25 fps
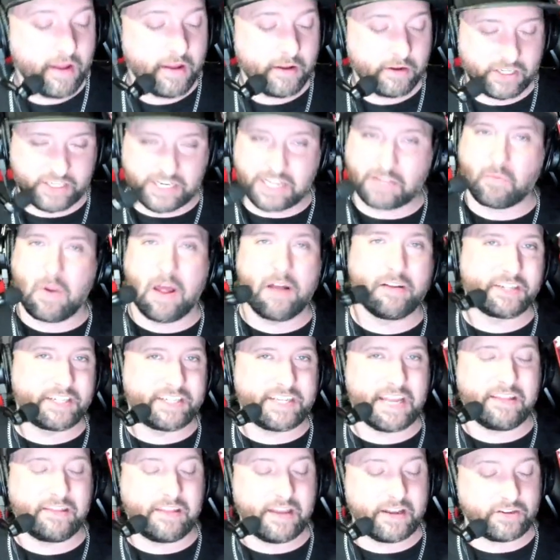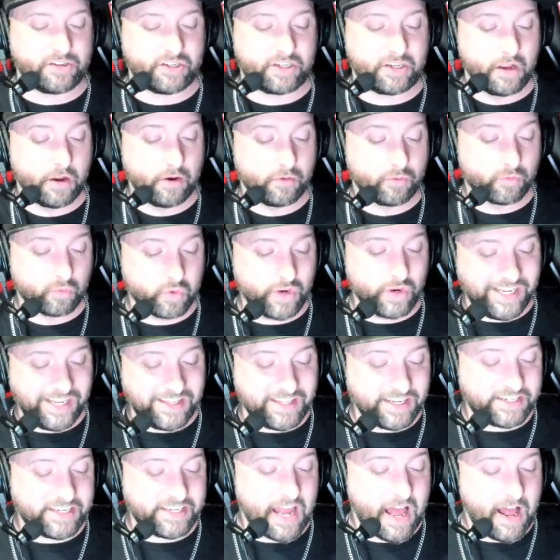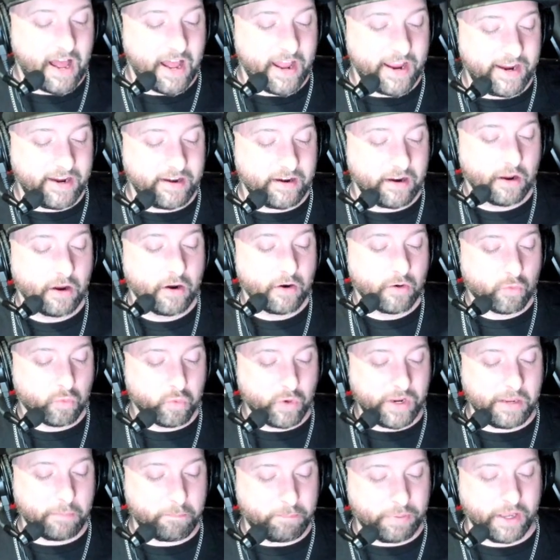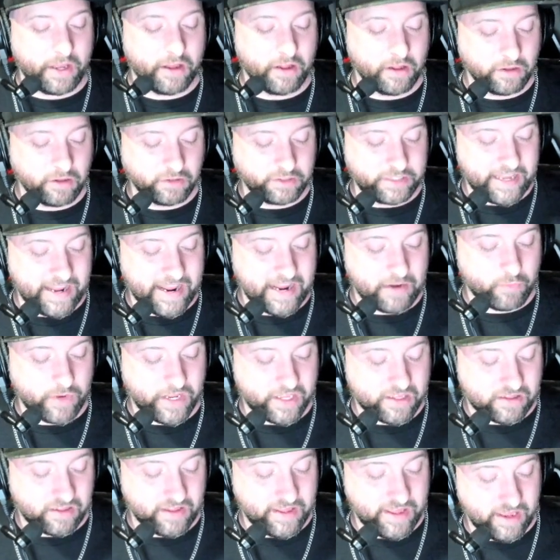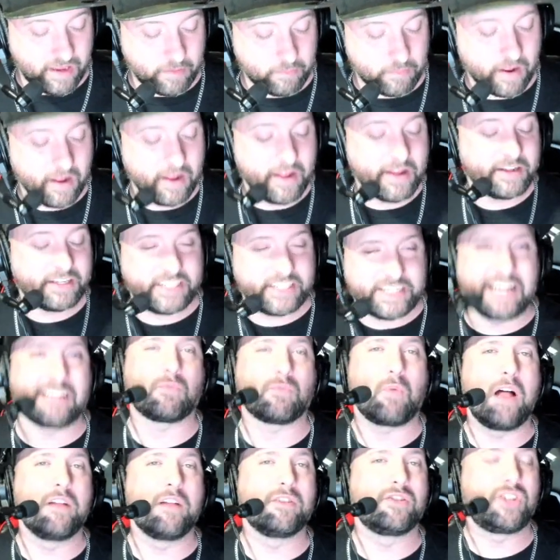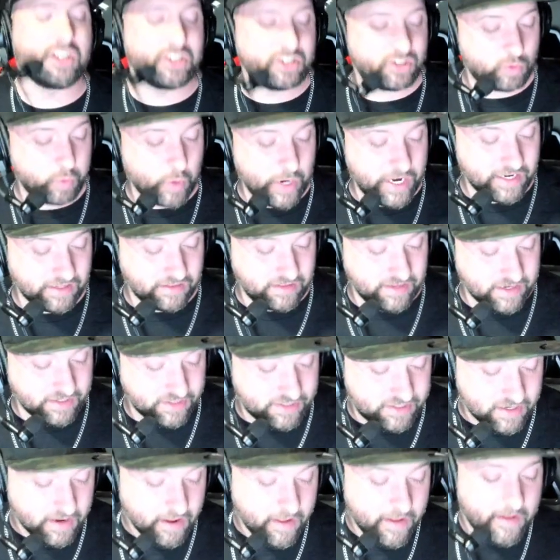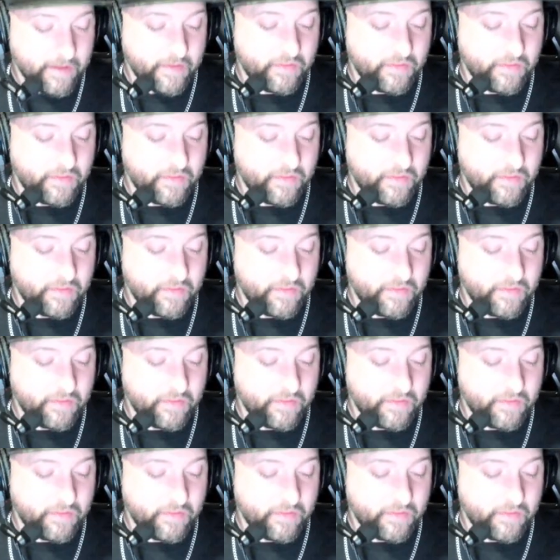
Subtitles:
Seth Rollins said this: redesign, rebuild, and reclaim. Seth Rollins just tweeted this.